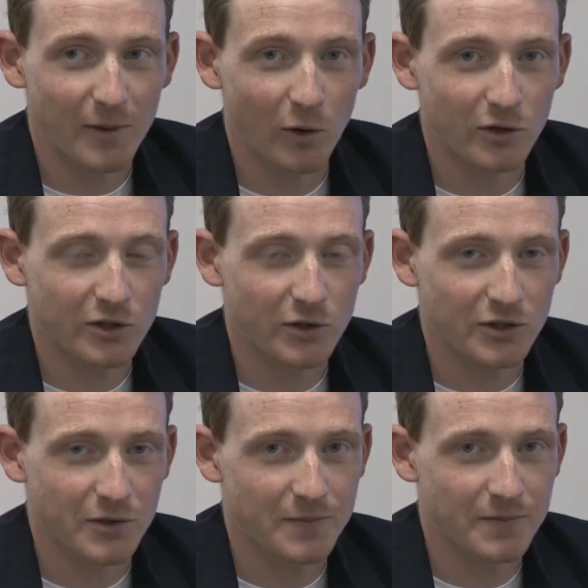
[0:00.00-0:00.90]
but also
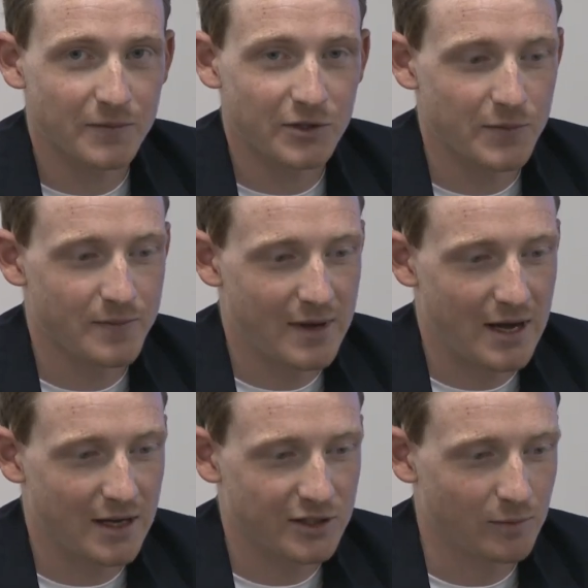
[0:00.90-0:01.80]
some some
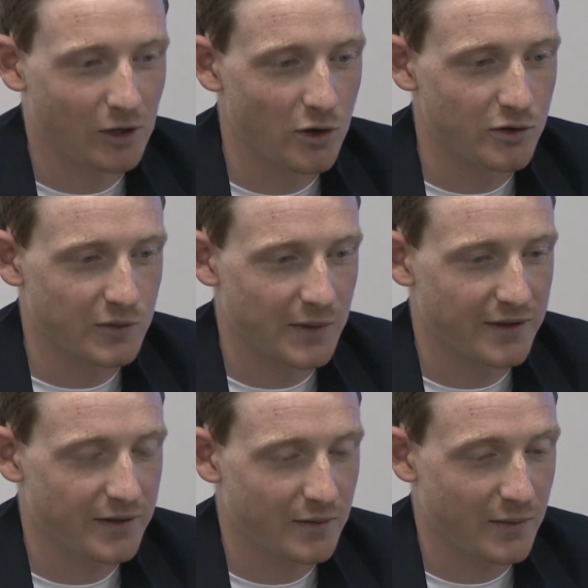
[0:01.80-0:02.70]
uh, some lows
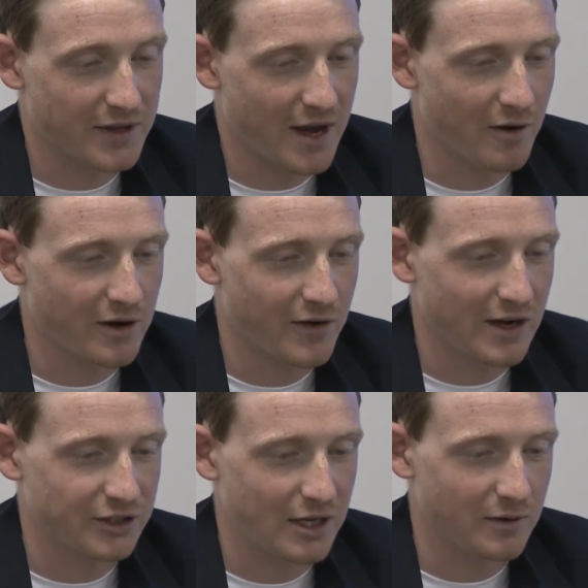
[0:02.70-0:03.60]
with with Geraint
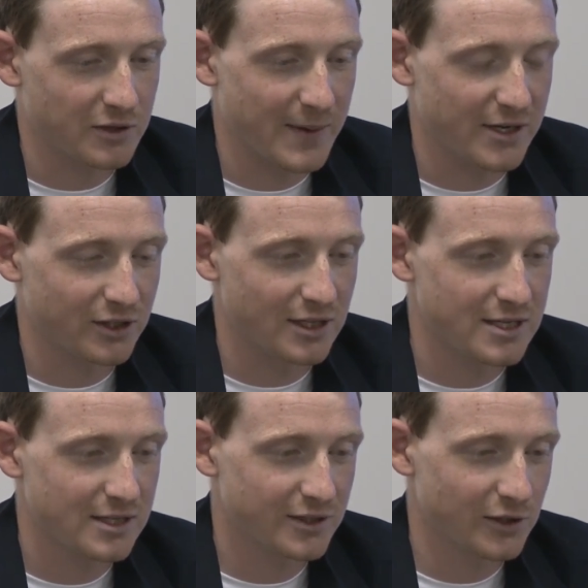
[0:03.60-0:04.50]
crashing out,
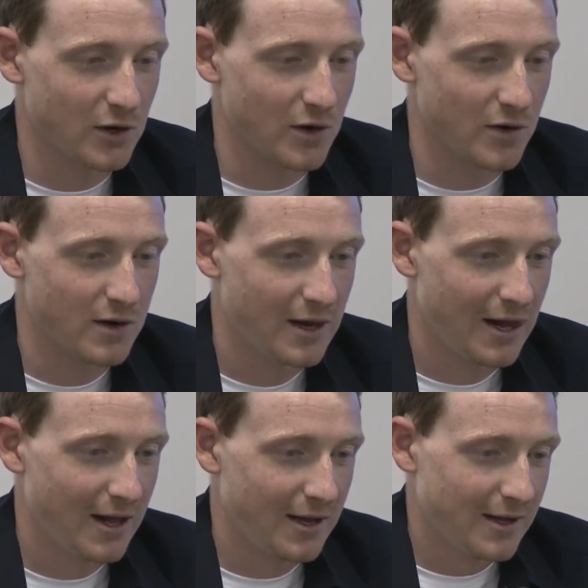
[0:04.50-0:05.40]
especially. So
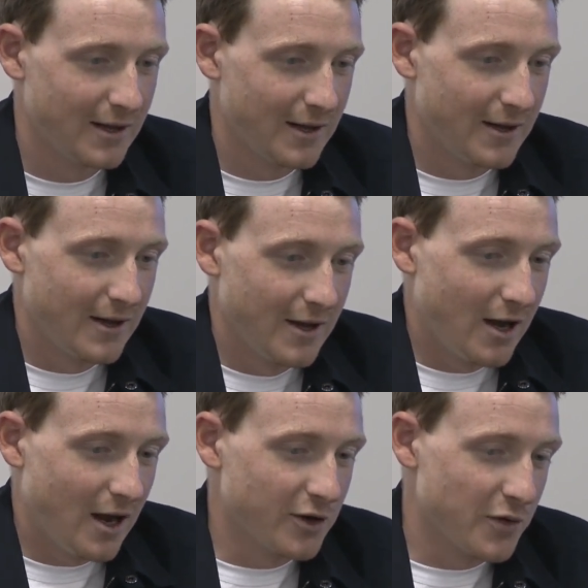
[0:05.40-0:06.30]

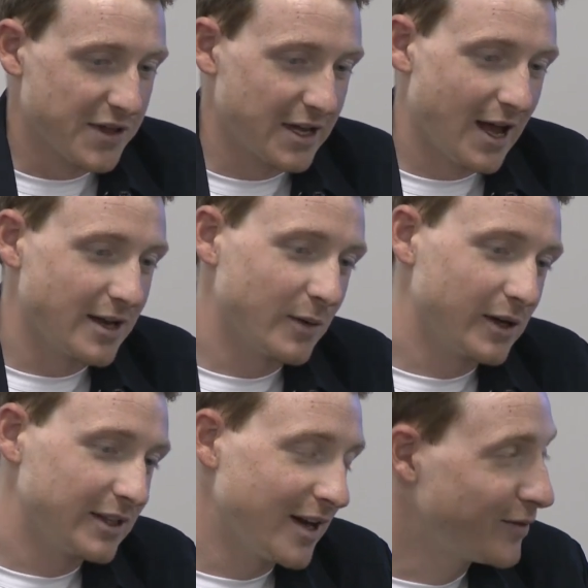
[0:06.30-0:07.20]
I don't think
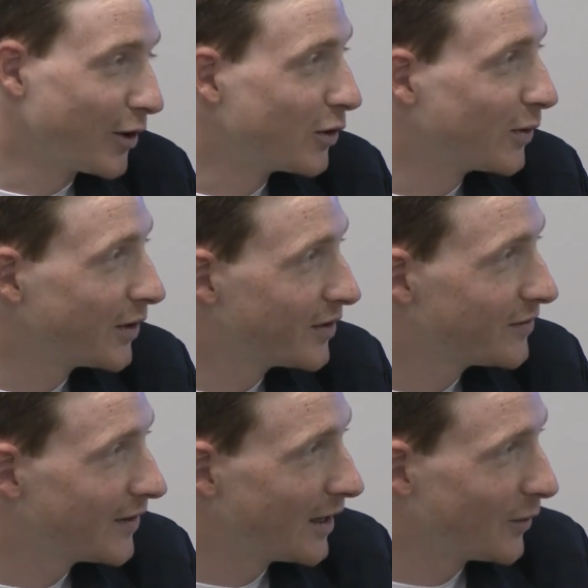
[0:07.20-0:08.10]
anyone in that photo would
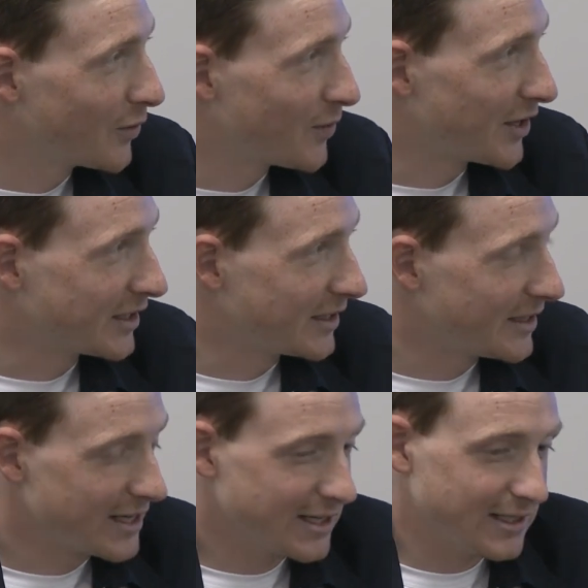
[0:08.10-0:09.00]
have uh, would have predicted
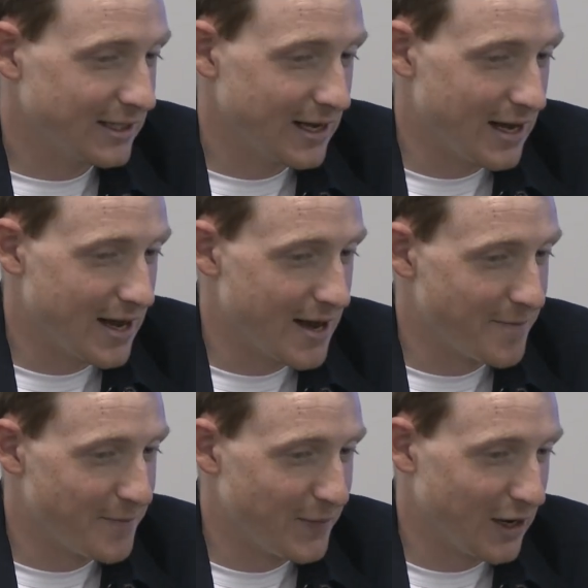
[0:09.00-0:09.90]
this,
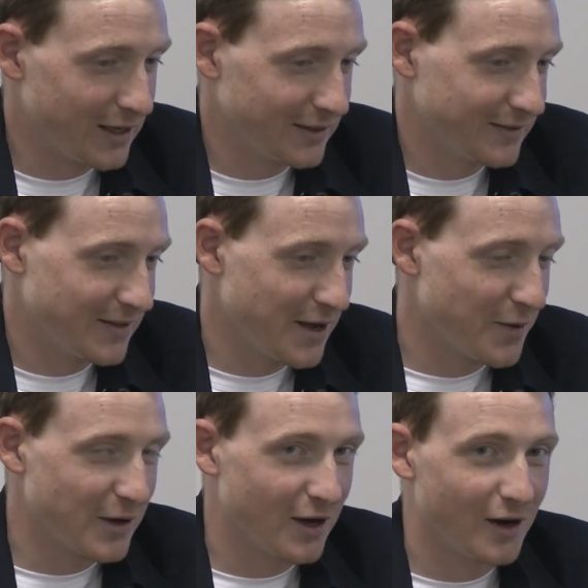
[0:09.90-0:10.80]
um, but
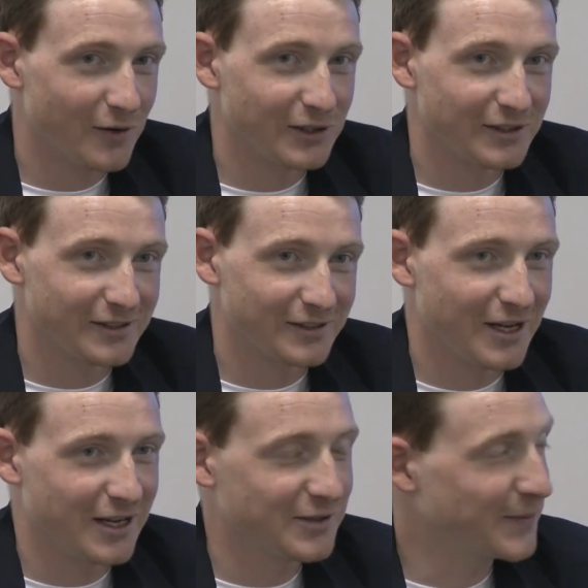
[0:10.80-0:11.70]
here we are, and
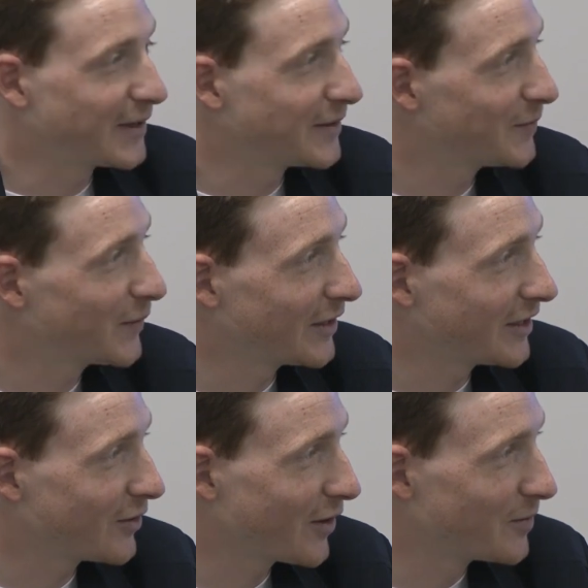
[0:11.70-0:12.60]
yeah, it's been been an
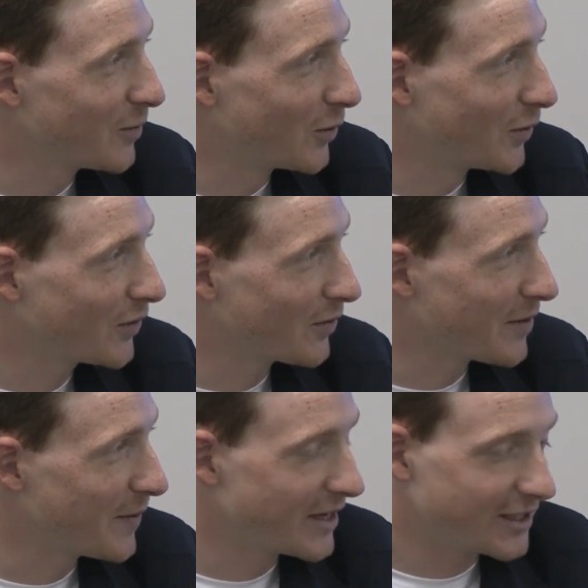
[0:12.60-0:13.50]
incredible
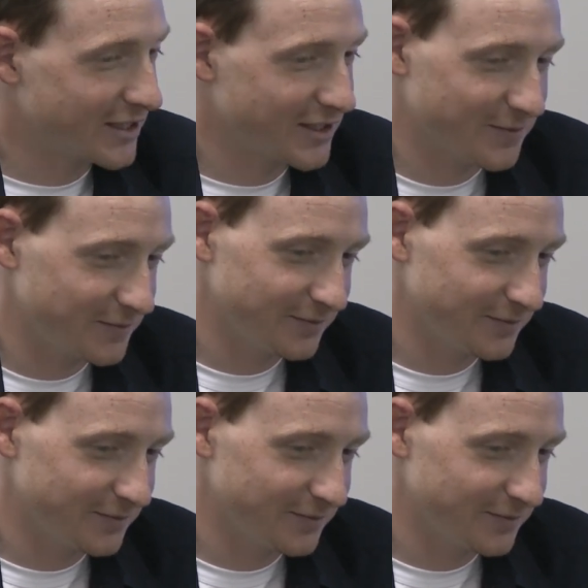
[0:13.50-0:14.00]
three weeks.